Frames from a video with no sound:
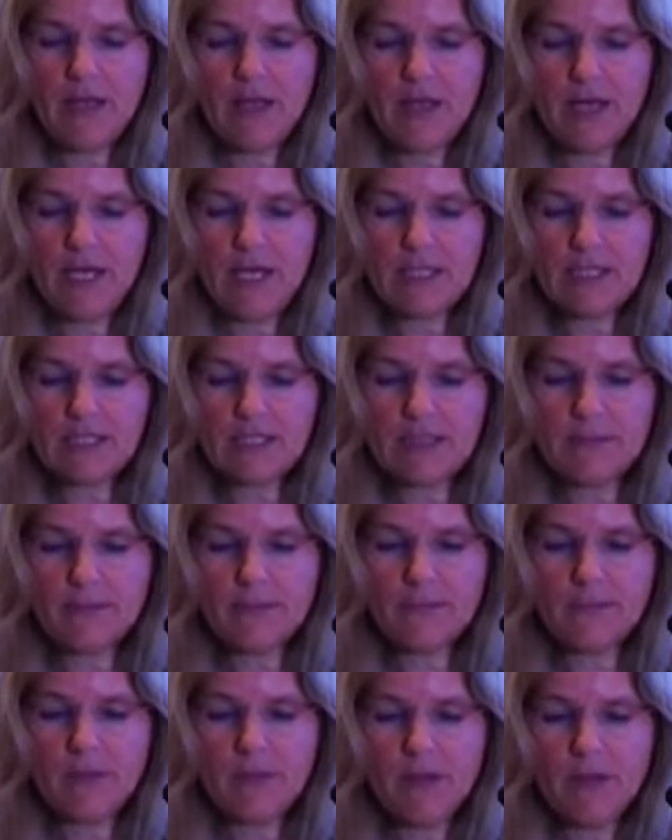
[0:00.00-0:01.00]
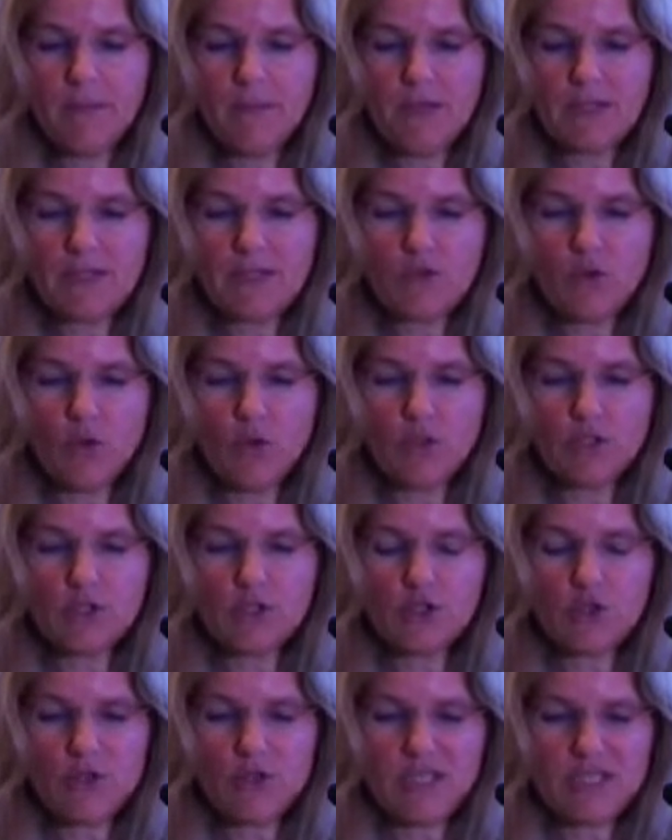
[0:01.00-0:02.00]
And, but in order
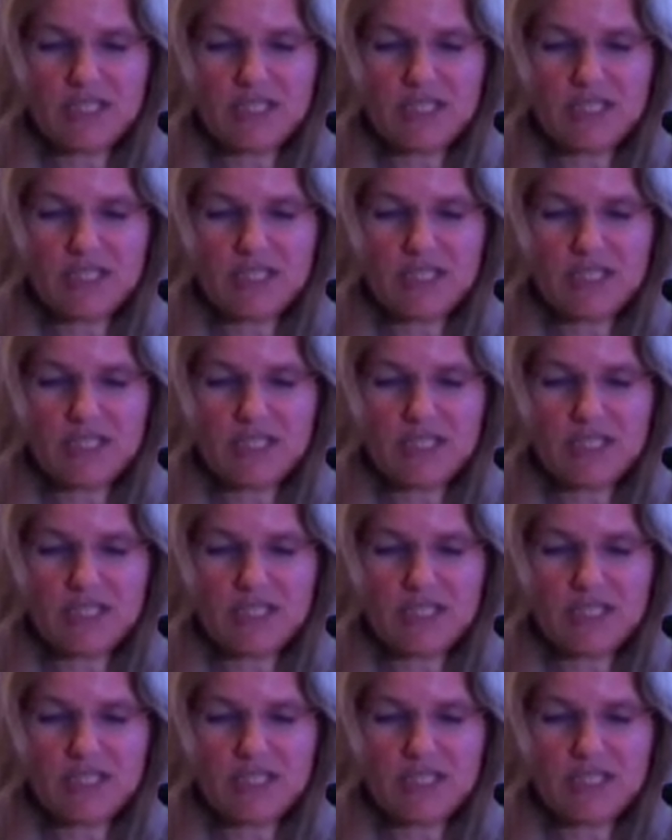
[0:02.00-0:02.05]
to